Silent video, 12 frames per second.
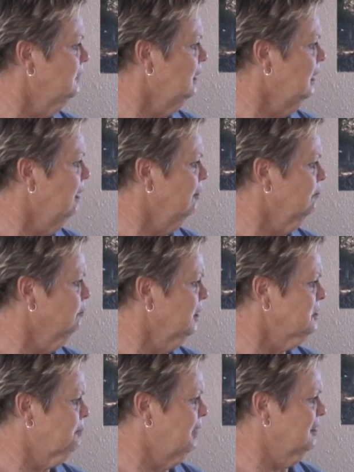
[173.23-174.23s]
And
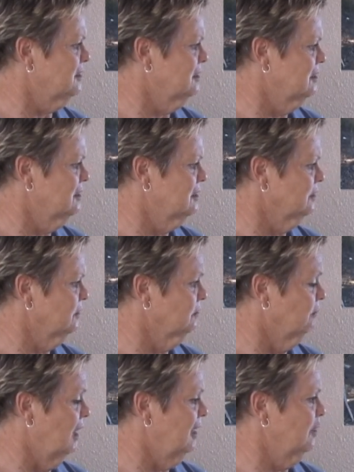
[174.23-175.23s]
bus passes
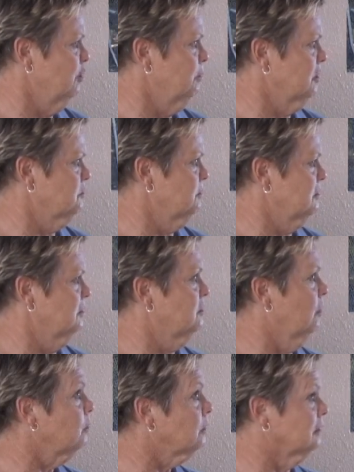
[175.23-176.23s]
or riding the bus was a
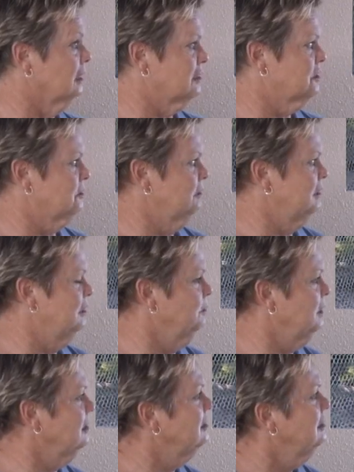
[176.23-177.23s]
total luxury to
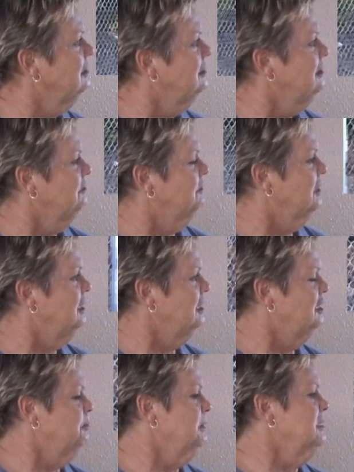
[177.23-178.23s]
me. If I
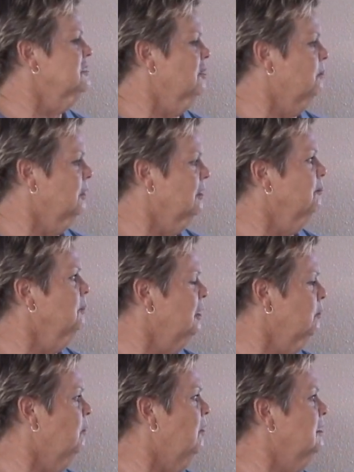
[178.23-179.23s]
needed to be somewhere, it
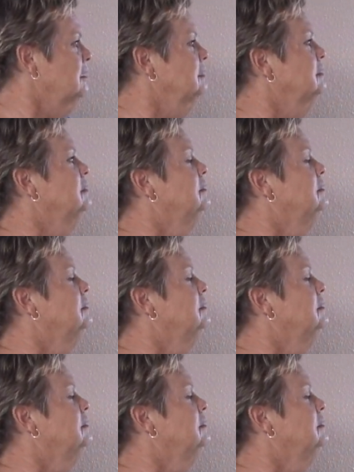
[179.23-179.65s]
meant walking.